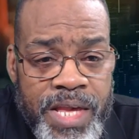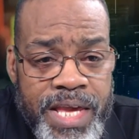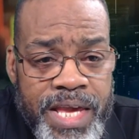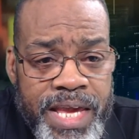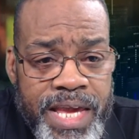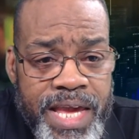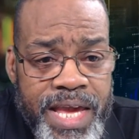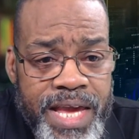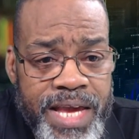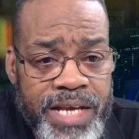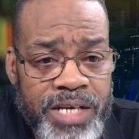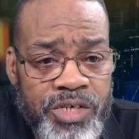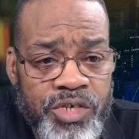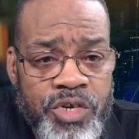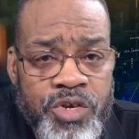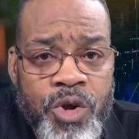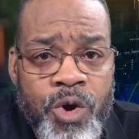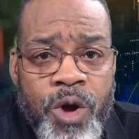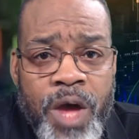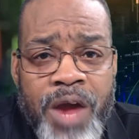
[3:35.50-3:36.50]
is,
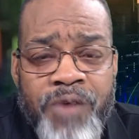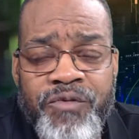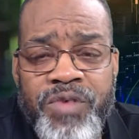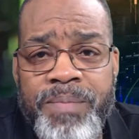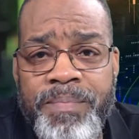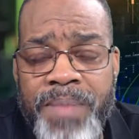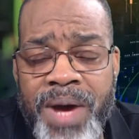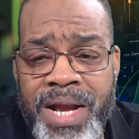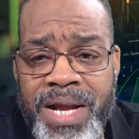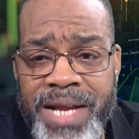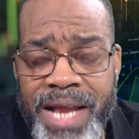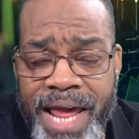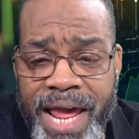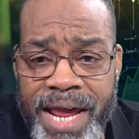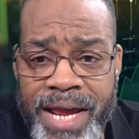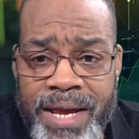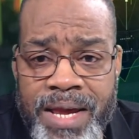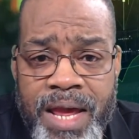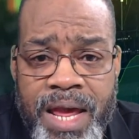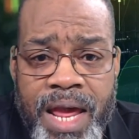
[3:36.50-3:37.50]
you know, every
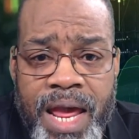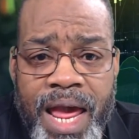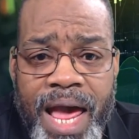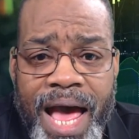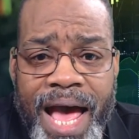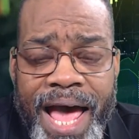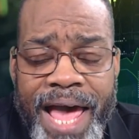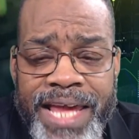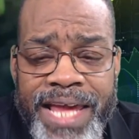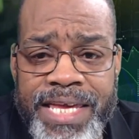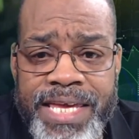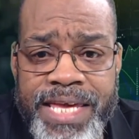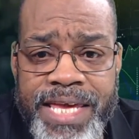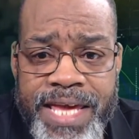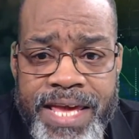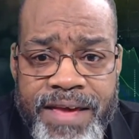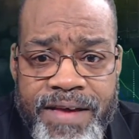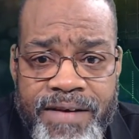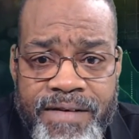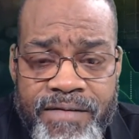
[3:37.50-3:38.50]
Monday I
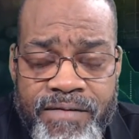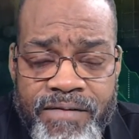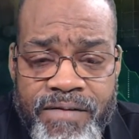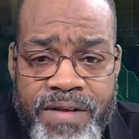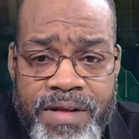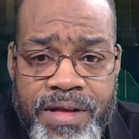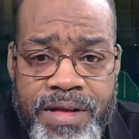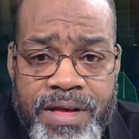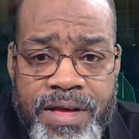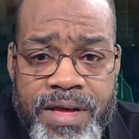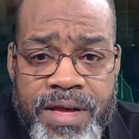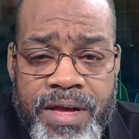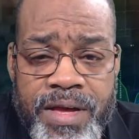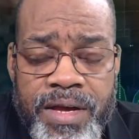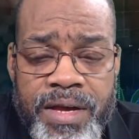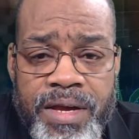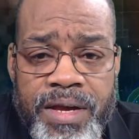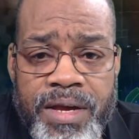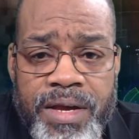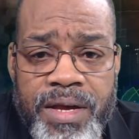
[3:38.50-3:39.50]
give
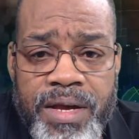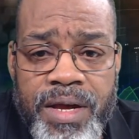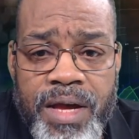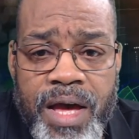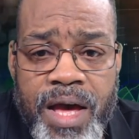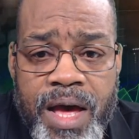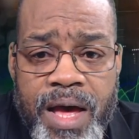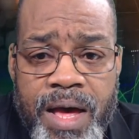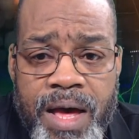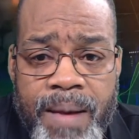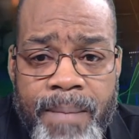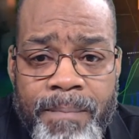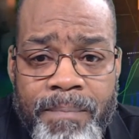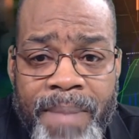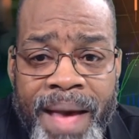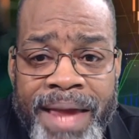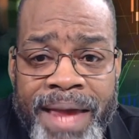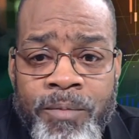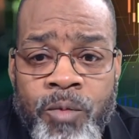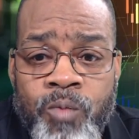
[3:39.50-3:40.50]
um,
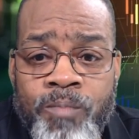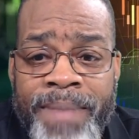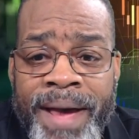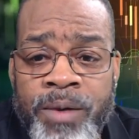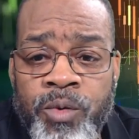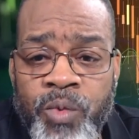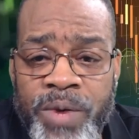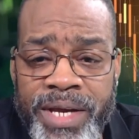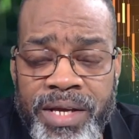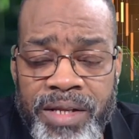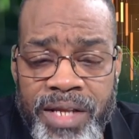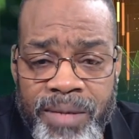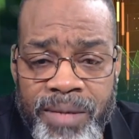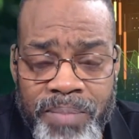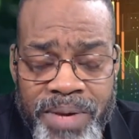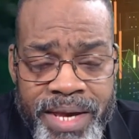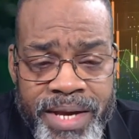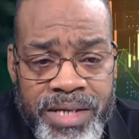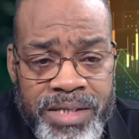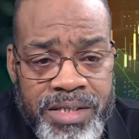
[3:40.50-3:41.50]
my my weekly
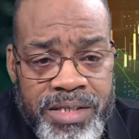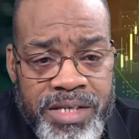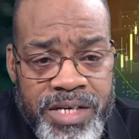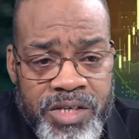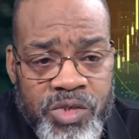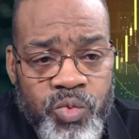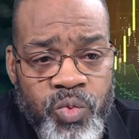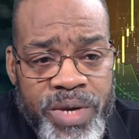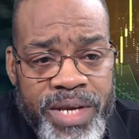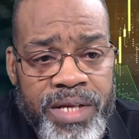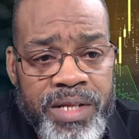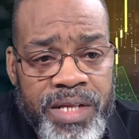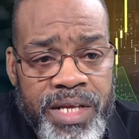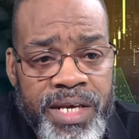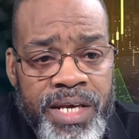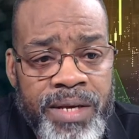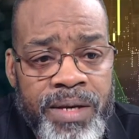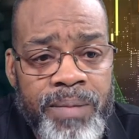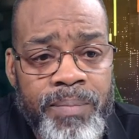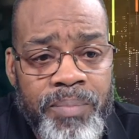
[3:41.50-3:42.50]
picks. This
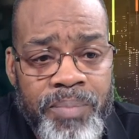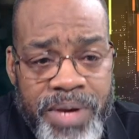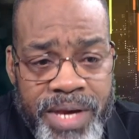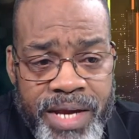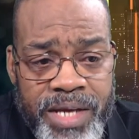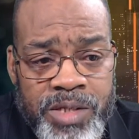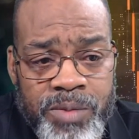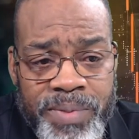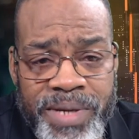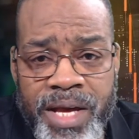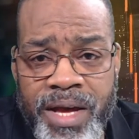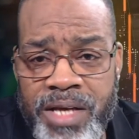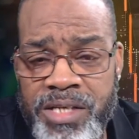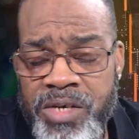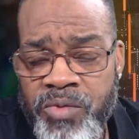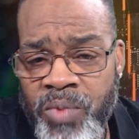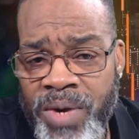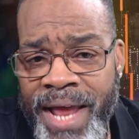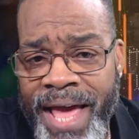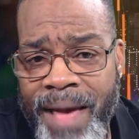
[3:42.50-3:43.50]
weekly picks, because
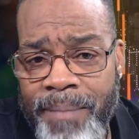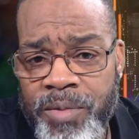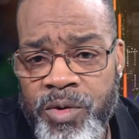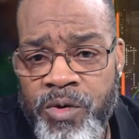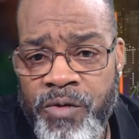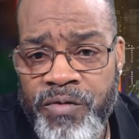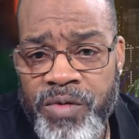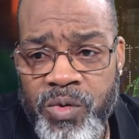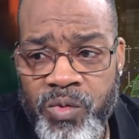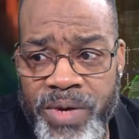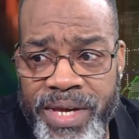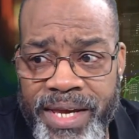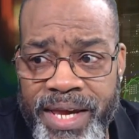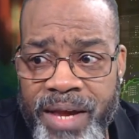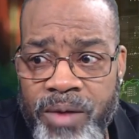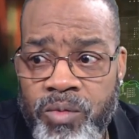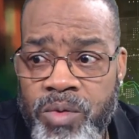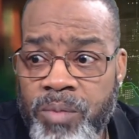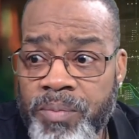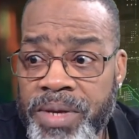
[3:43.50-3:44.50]
of what happened over the
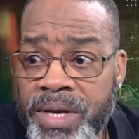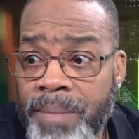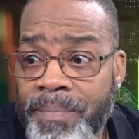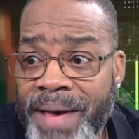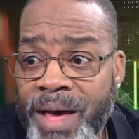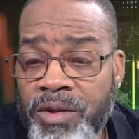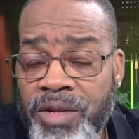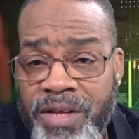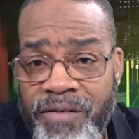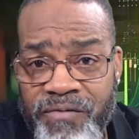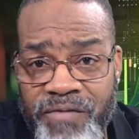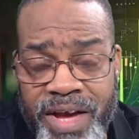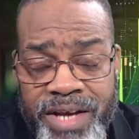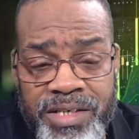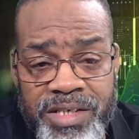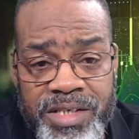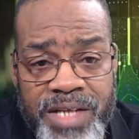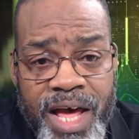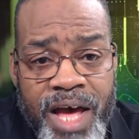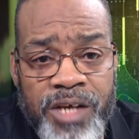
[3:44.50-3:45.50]
weekend, will be about
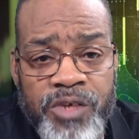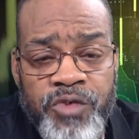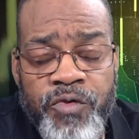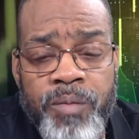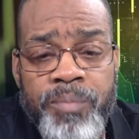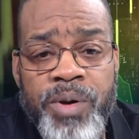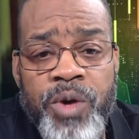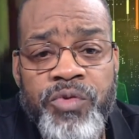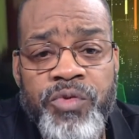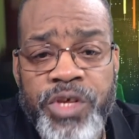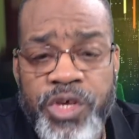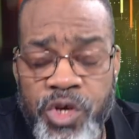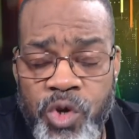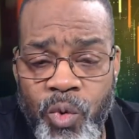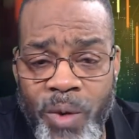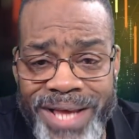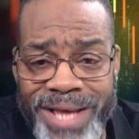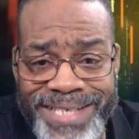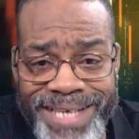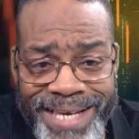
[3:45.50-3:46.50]
defense stocks for both the
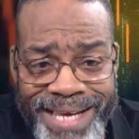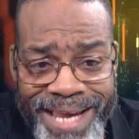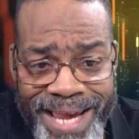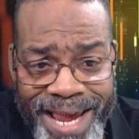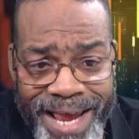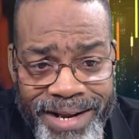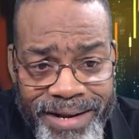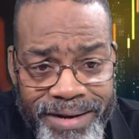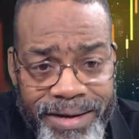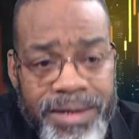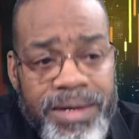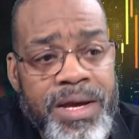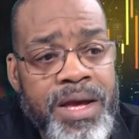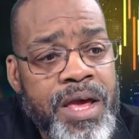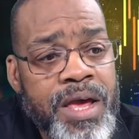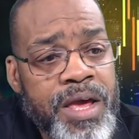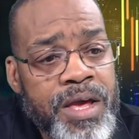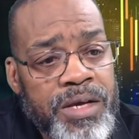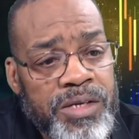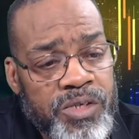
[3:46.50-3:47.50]
U.S. and Canada.
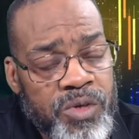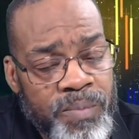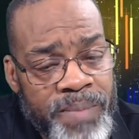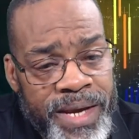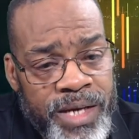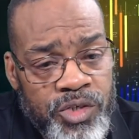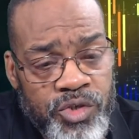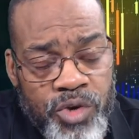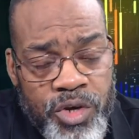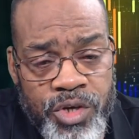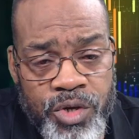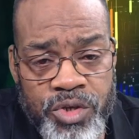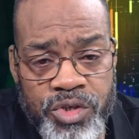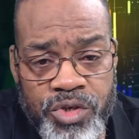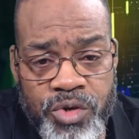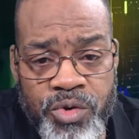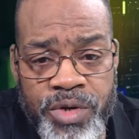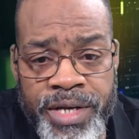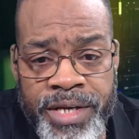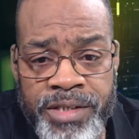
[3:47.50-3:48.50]
So make sure you
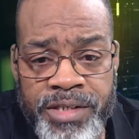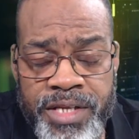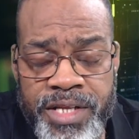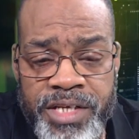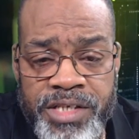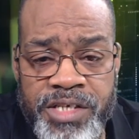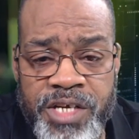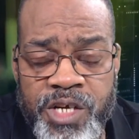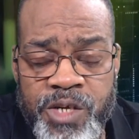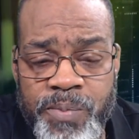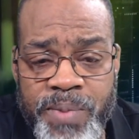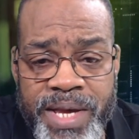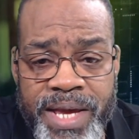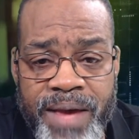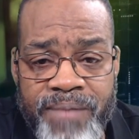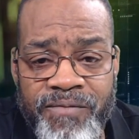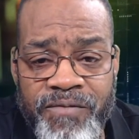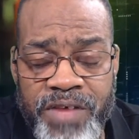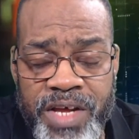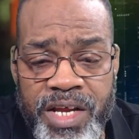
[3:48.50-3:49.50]
tune into the 6
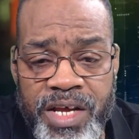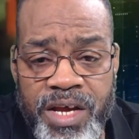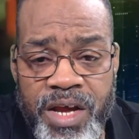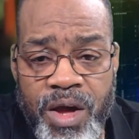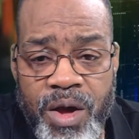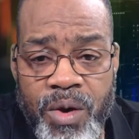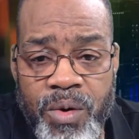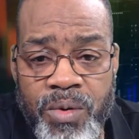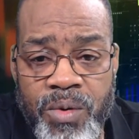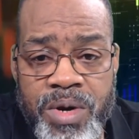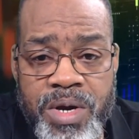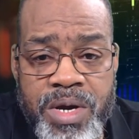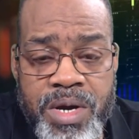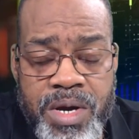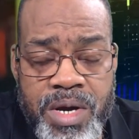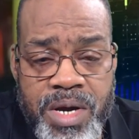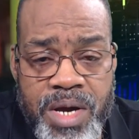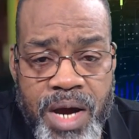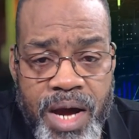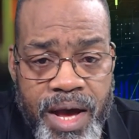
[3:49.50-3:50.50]
p.m. video
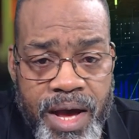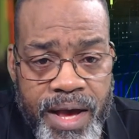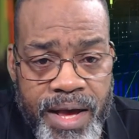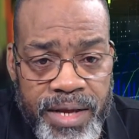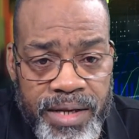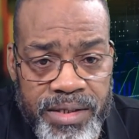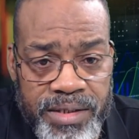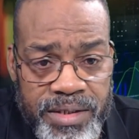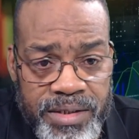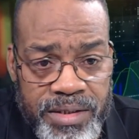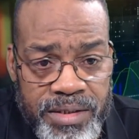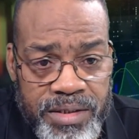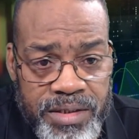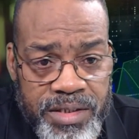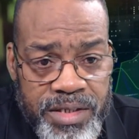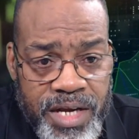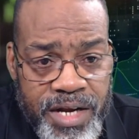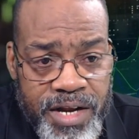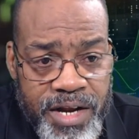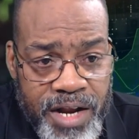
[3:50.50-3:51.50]
uh,
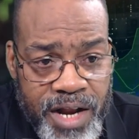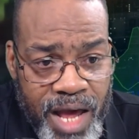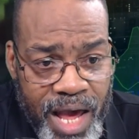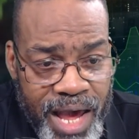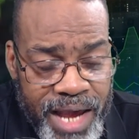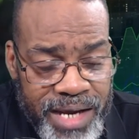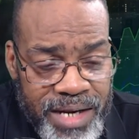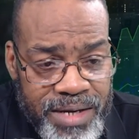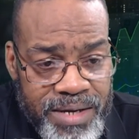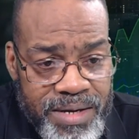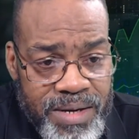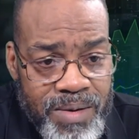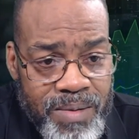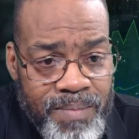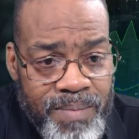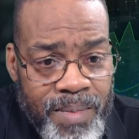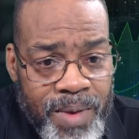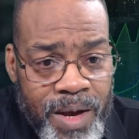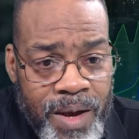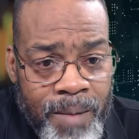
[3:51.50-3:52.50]
tonight.
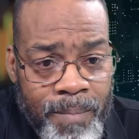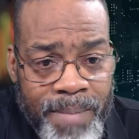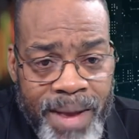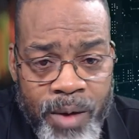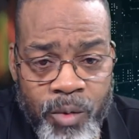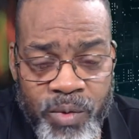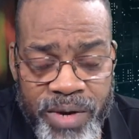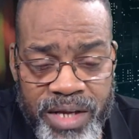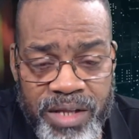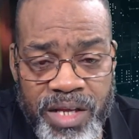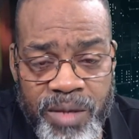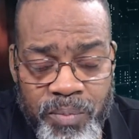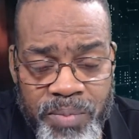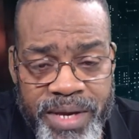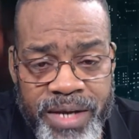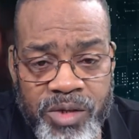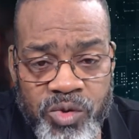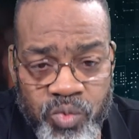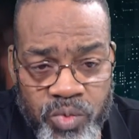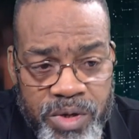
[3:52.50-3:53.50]
My, my weekly
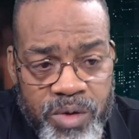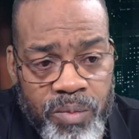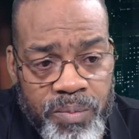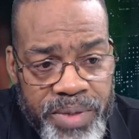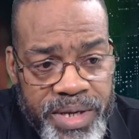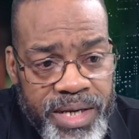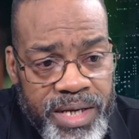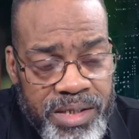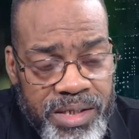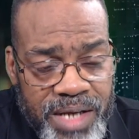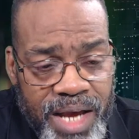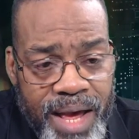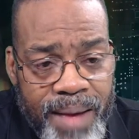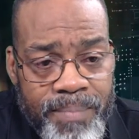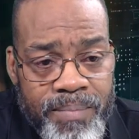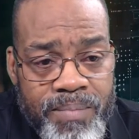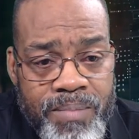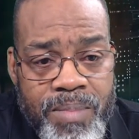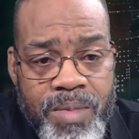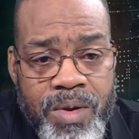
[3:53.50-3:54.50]
picks will be
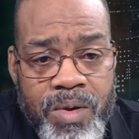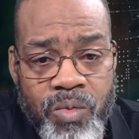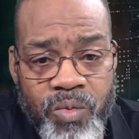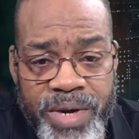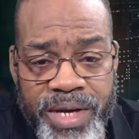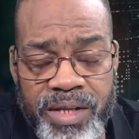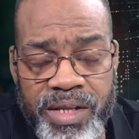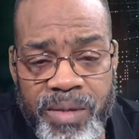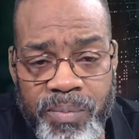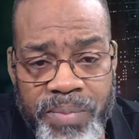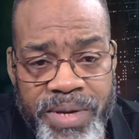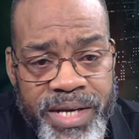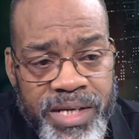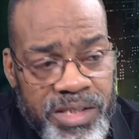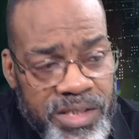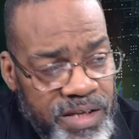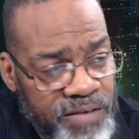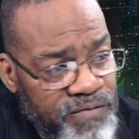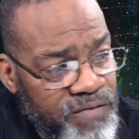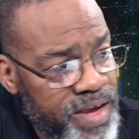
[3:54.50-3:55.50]
top weekly
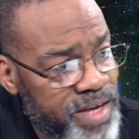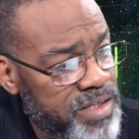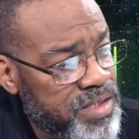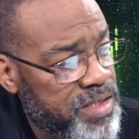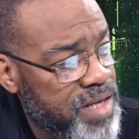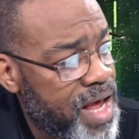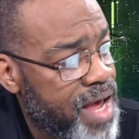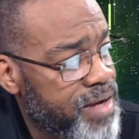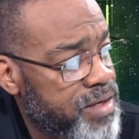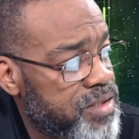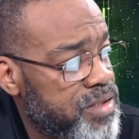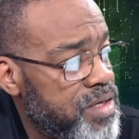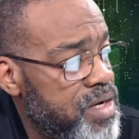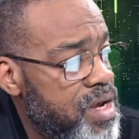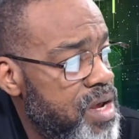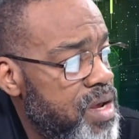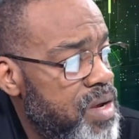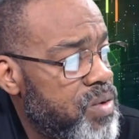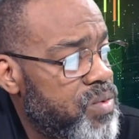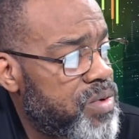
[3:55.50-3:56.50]
picks defense stocks.
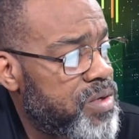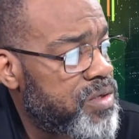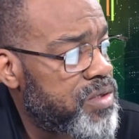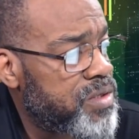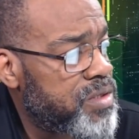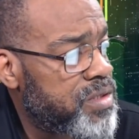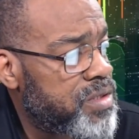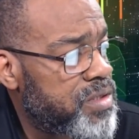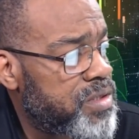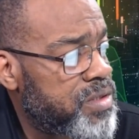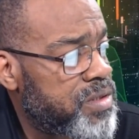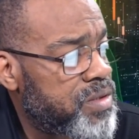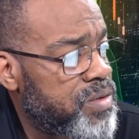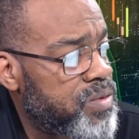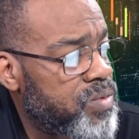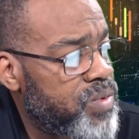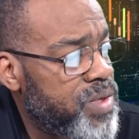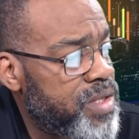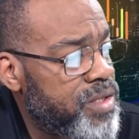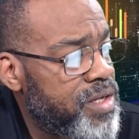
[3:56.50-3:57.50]
Will
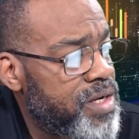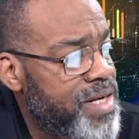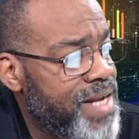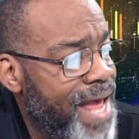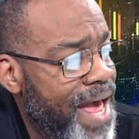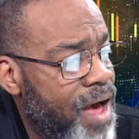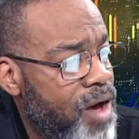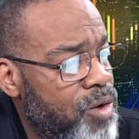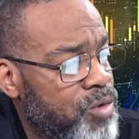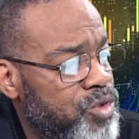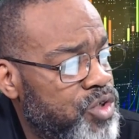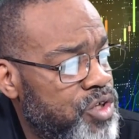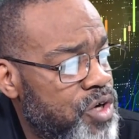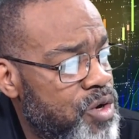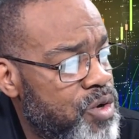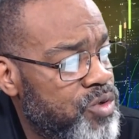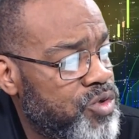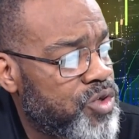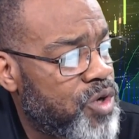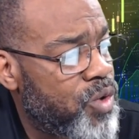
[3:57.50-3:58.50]
will the Dow
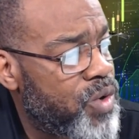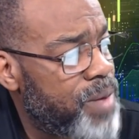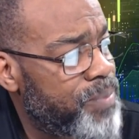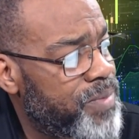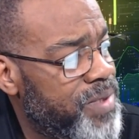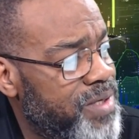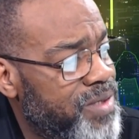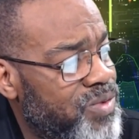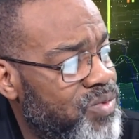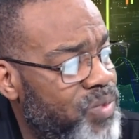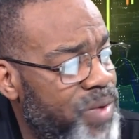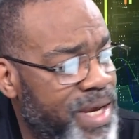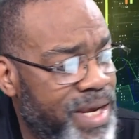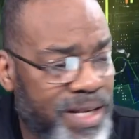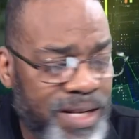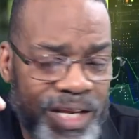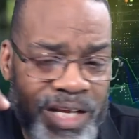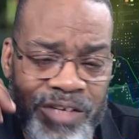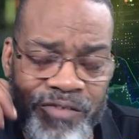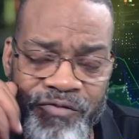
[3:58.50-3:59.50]
Jones go up this week?
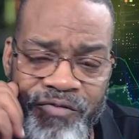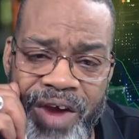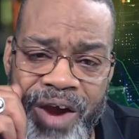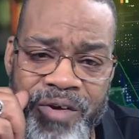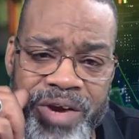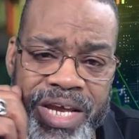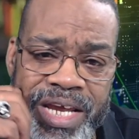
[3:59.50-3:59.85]
It's very